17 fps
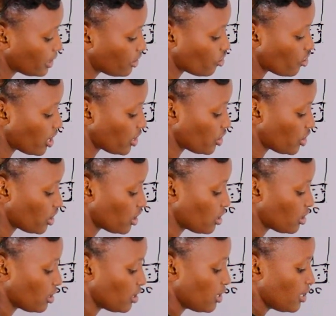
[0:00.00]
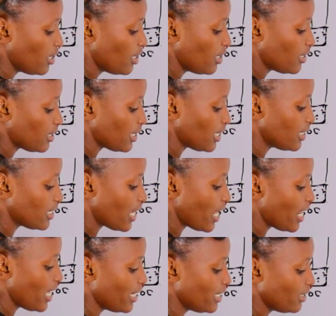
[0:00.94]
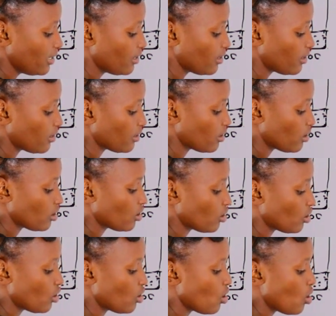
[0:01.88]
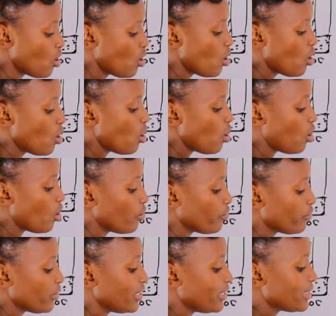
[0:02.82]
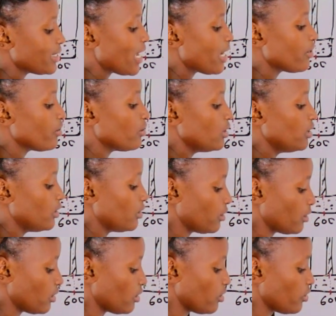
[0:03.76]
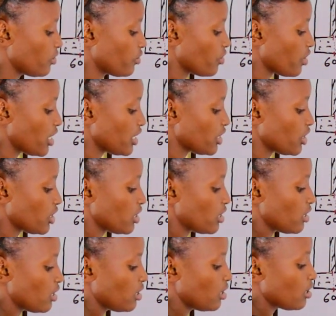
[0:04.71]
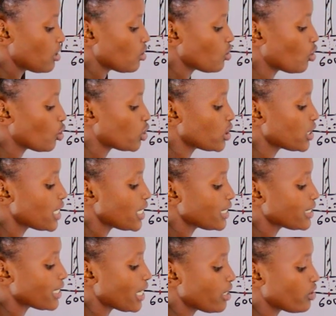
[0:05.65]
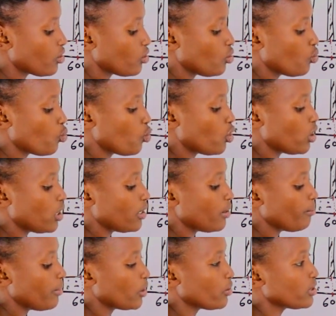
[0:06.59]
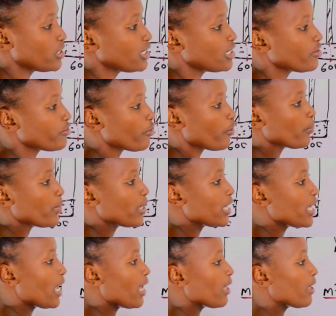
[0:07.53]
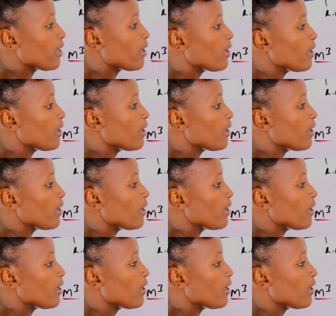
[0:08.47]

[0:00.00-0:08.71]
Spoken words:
trench. Center line of internal trench. not internal wall, because it's from here